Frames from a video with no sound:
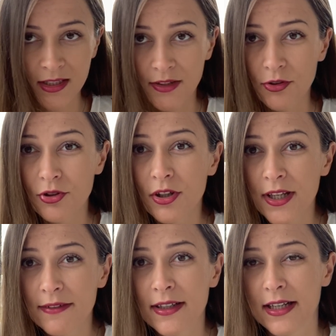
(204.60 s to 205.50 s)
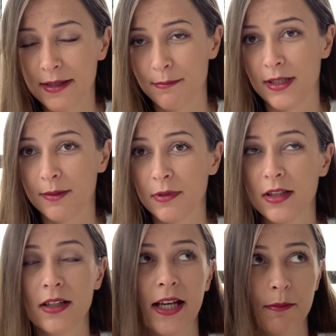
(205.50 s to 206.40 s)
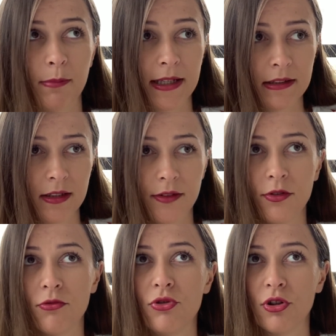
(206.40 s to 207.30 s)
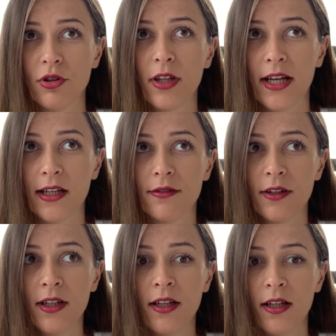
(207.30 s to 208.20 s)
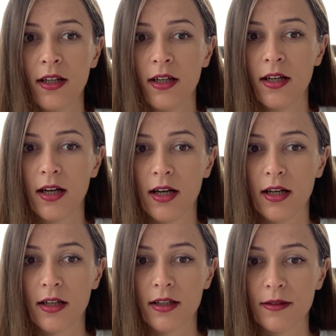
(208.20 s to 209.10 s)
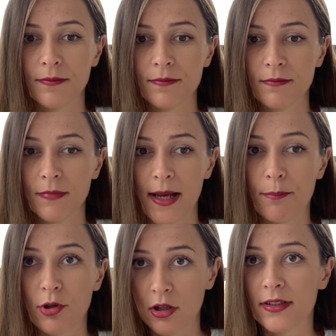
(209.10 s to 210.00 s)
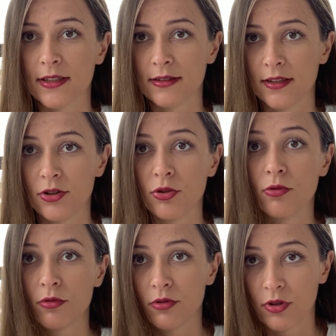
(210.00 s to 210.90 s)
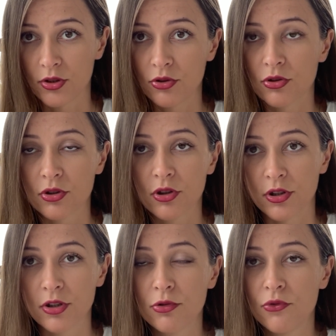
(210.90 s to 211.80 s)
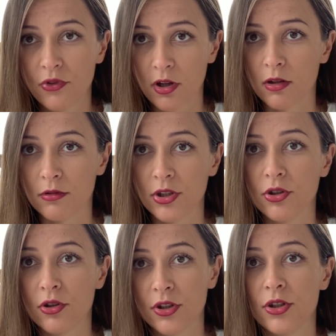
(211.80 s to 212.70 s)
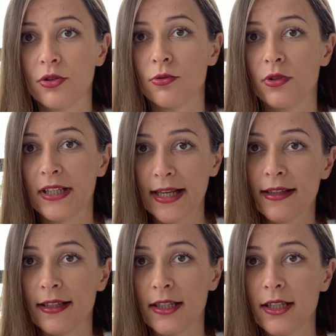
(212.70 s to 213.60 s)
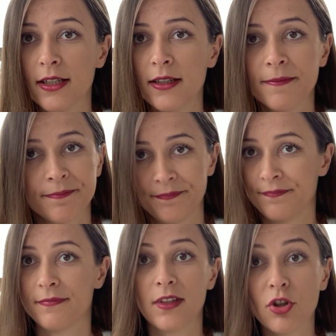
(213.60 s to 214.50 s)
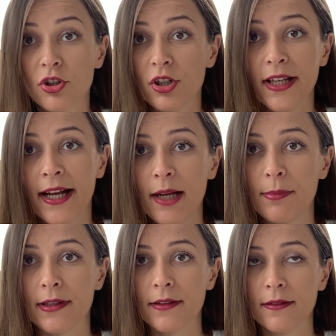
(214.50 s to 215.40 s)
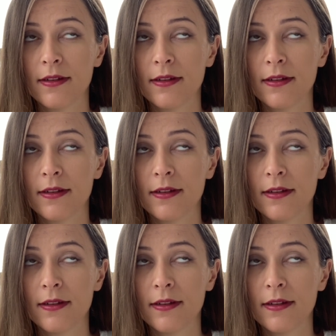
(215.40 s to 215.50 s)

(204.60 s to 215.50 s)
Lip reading: If you don't have a game plan, if you don't have a process that you're going to follow in order to get there, not gonna happen.